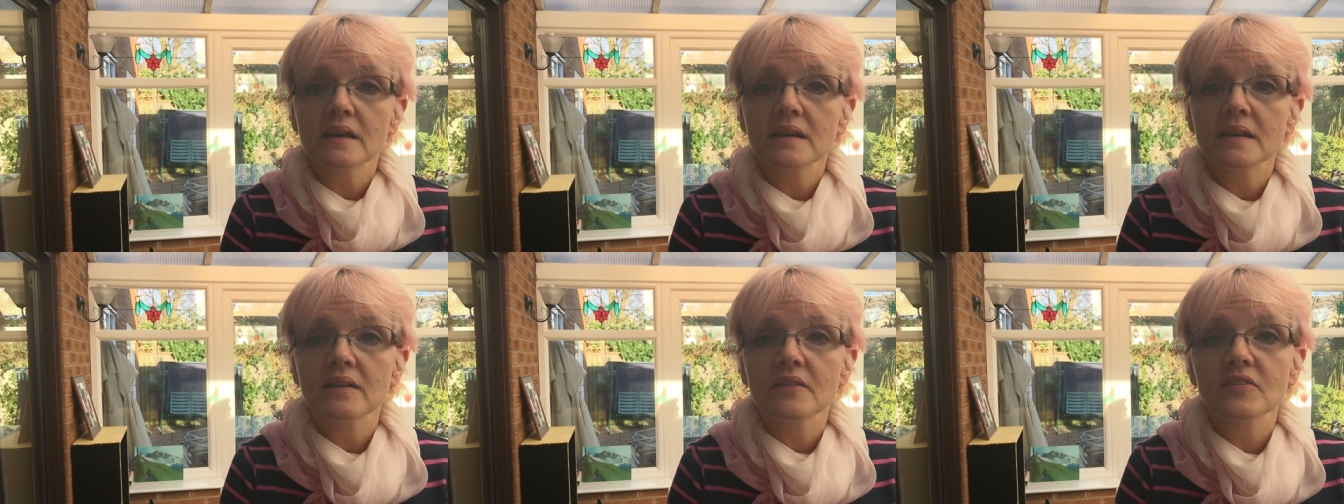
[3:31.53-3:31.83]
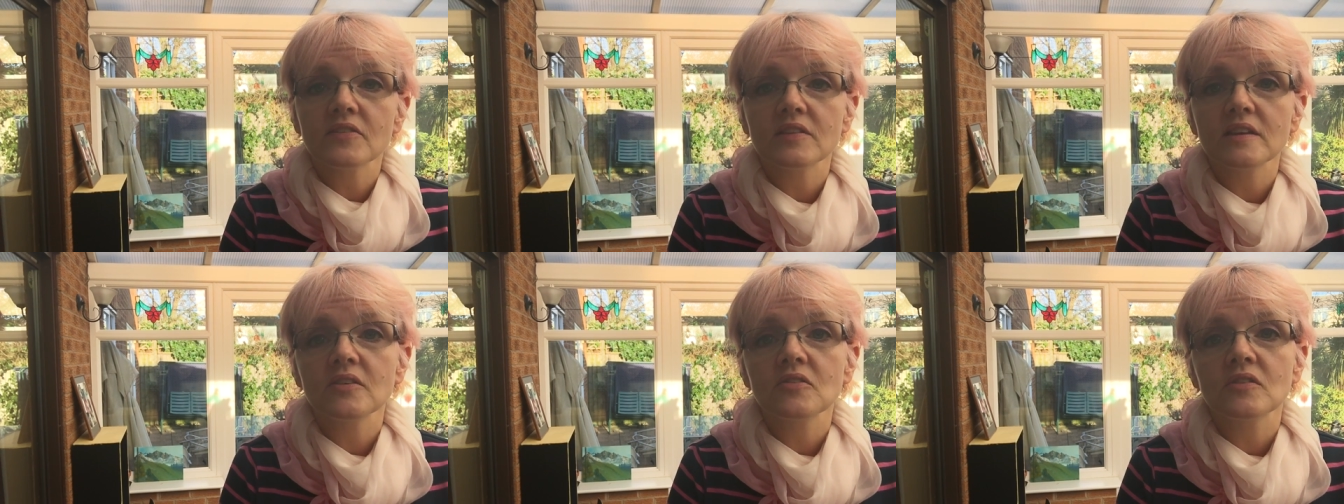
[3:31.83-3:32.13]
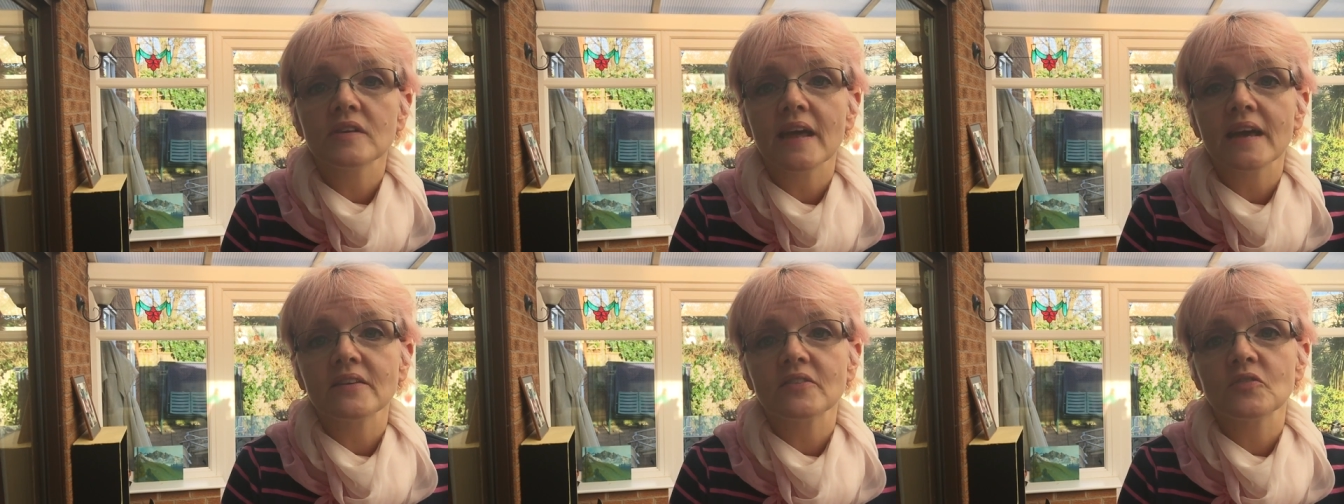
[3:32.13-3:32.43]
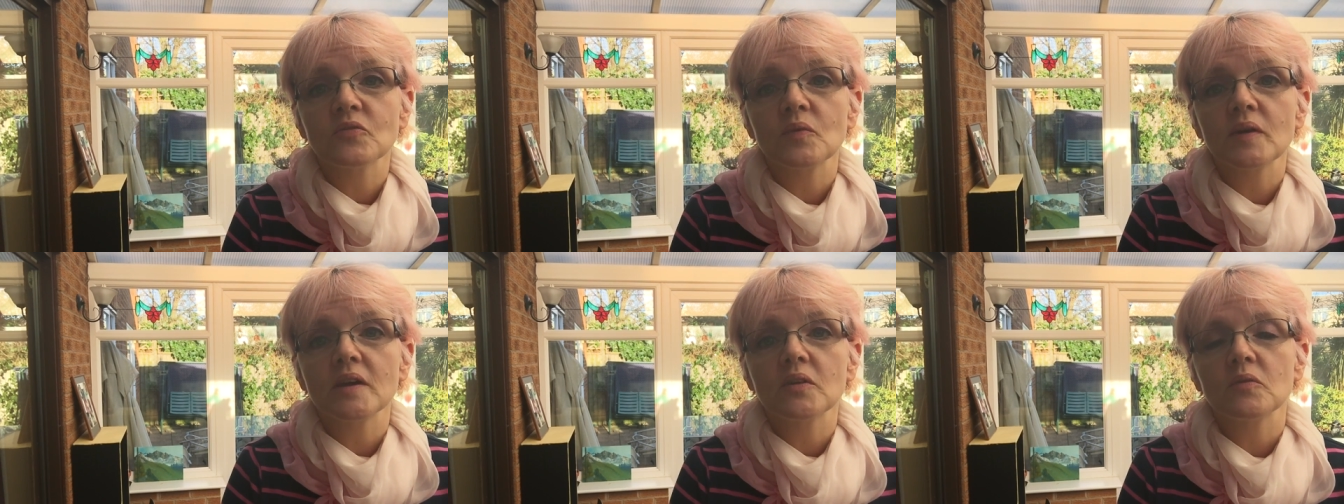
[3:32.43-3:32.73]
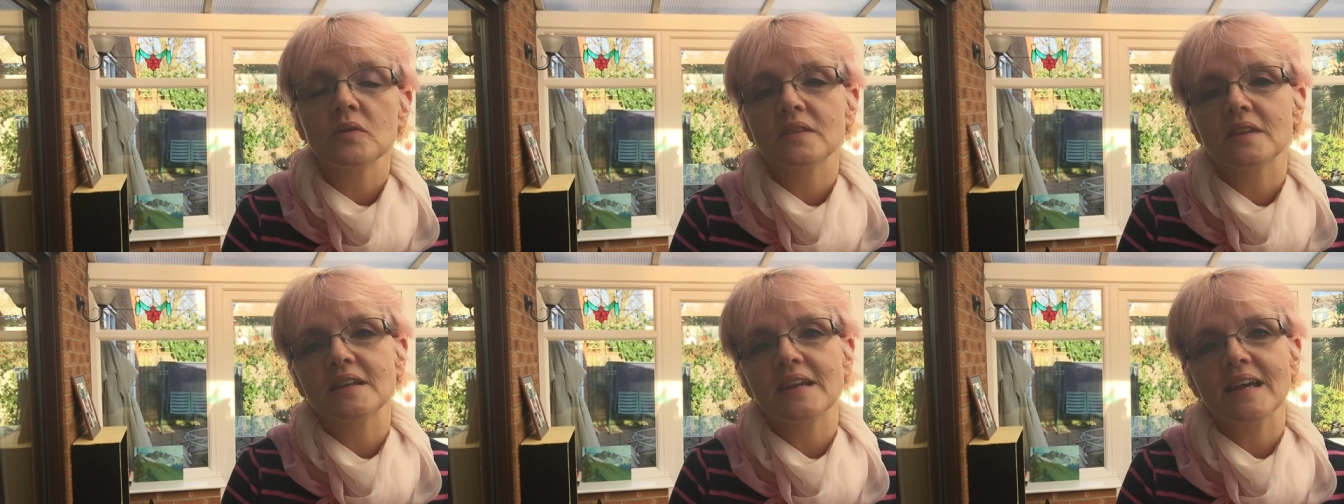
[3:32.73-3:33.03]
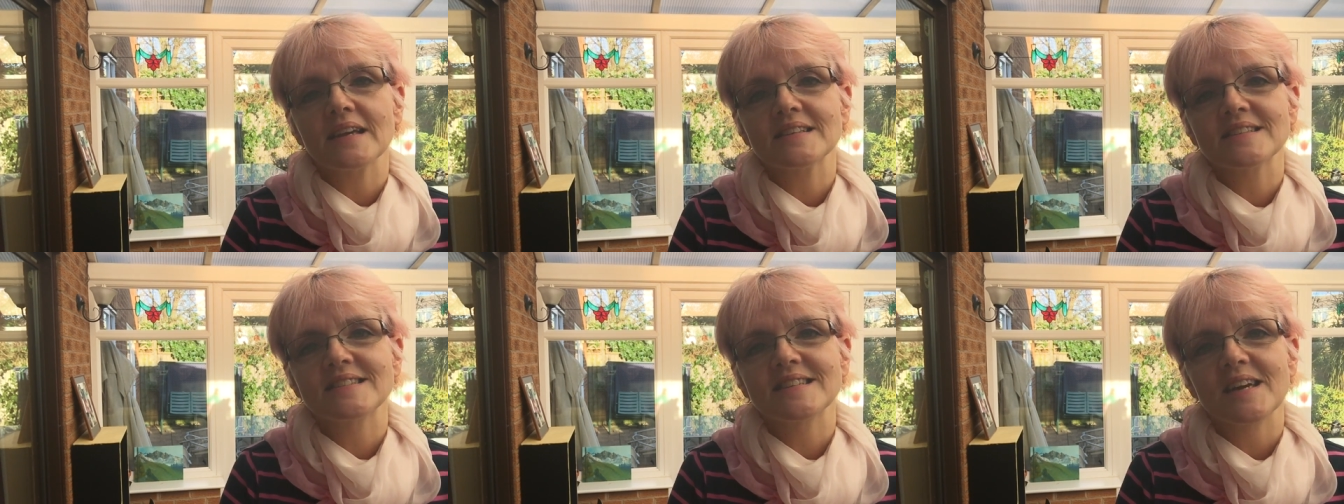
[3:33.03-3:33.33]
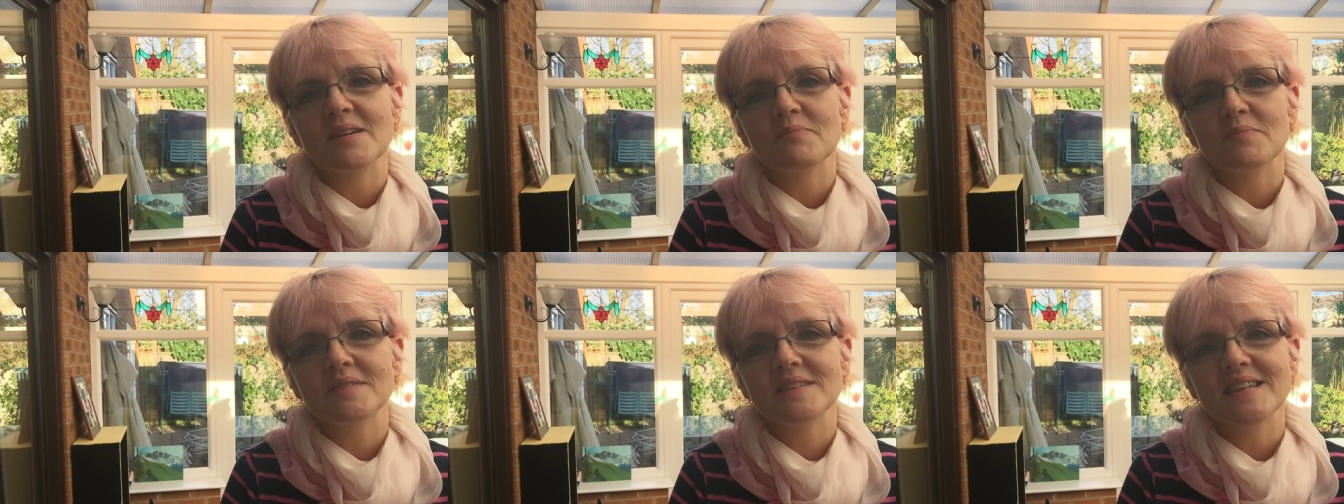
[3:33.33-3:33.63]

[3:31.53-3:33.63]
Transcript: and I'll see you next week with the next tip.